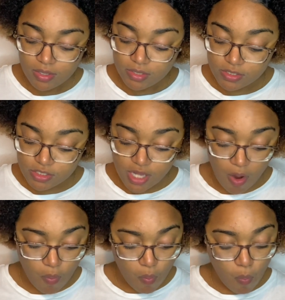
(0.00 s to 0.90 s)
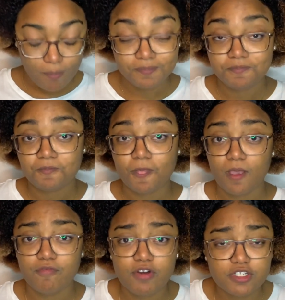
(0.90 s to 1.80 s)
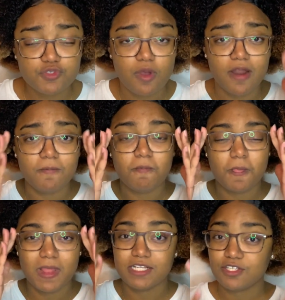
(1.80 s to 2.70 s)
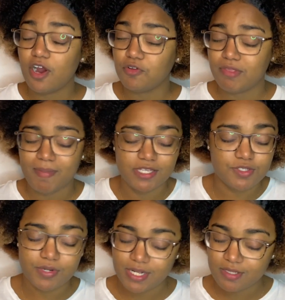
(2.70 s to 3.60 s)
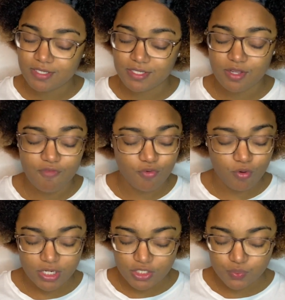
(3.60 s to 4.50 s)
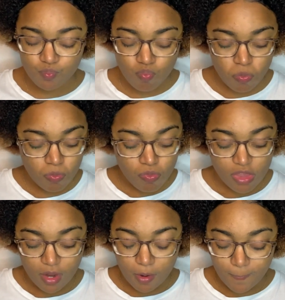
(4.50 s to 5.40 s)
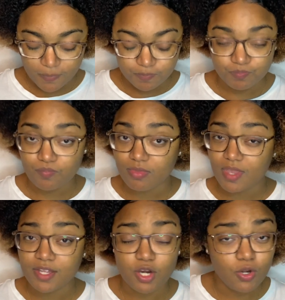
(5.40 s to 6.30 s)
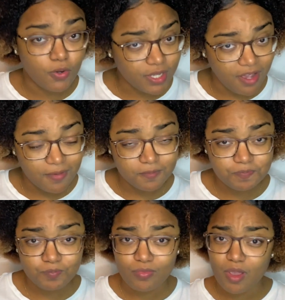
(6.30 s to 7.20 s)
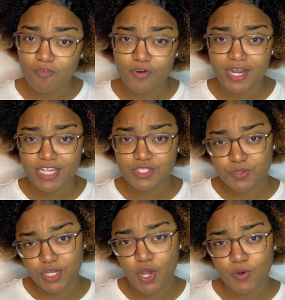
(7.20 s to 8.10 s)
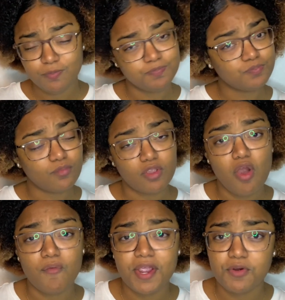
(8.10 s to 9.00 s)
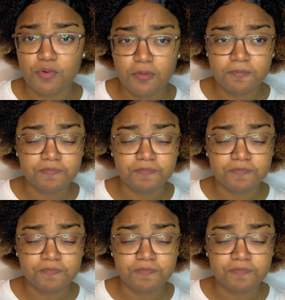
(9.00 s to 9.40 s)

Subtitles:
So first one, let's start with my students, of course, that are looking for a studio or a room.